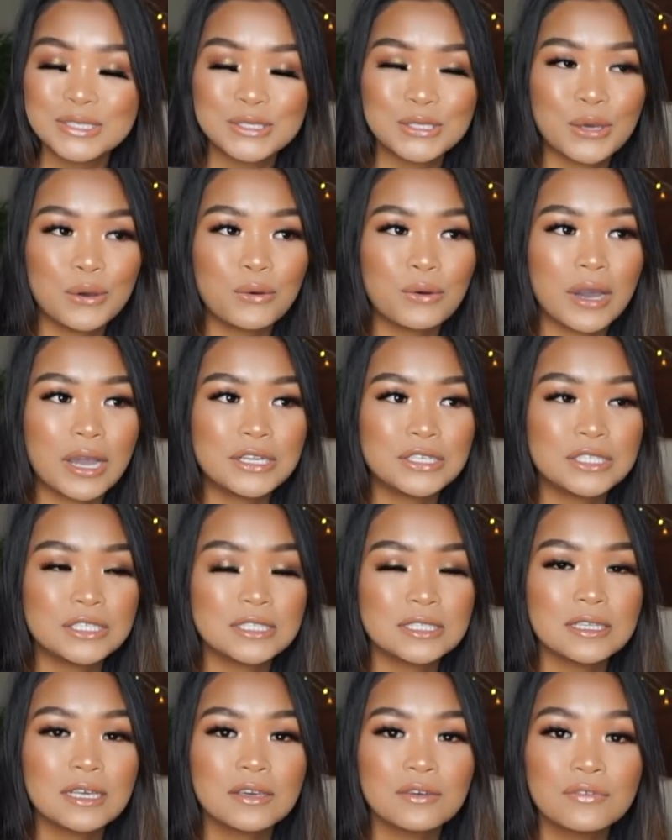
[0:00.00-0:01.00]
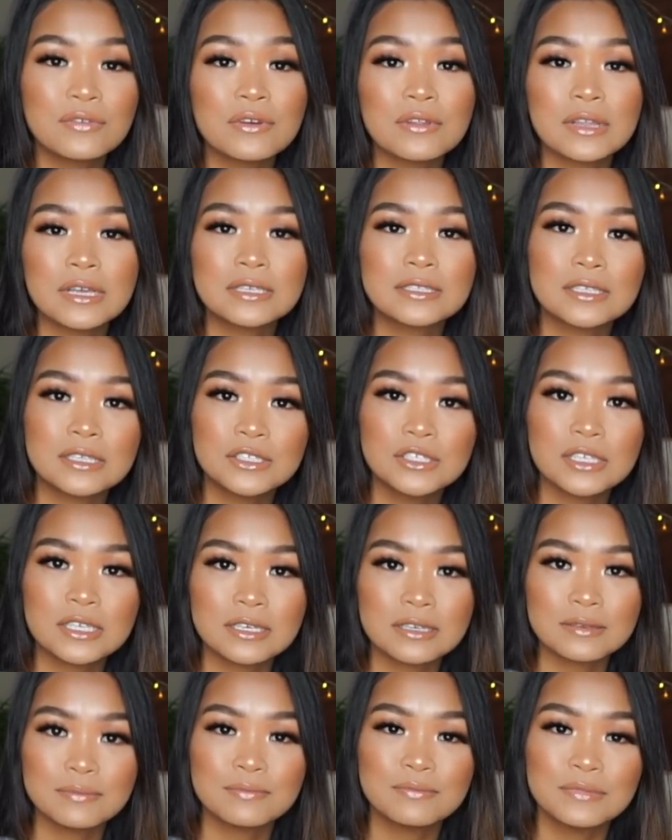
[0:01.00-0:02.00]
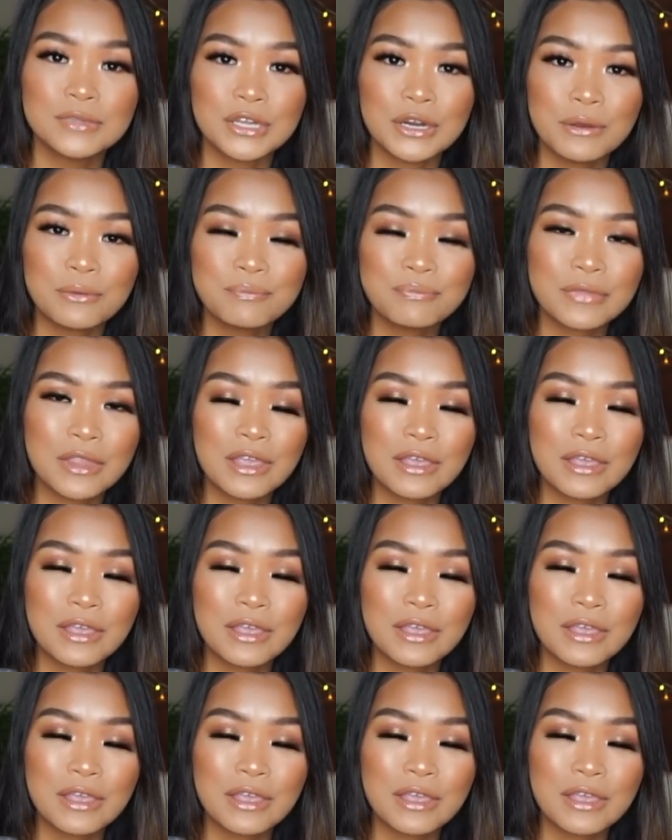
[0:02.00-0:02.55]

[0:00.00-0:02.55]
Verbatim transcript: So I just like feel like such like a, you know,